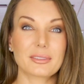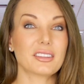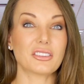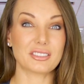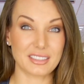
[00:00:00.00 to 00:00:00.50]

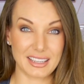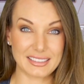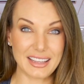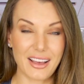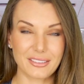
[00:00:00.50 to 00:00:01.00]
such as sitting
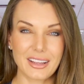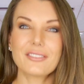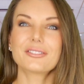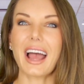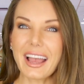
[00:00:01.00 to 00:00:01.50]
down,
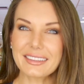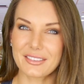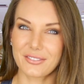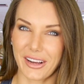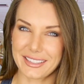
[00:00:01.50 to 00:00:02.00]
for
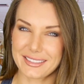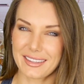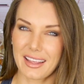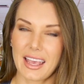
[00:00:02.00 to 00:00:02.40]
active ones.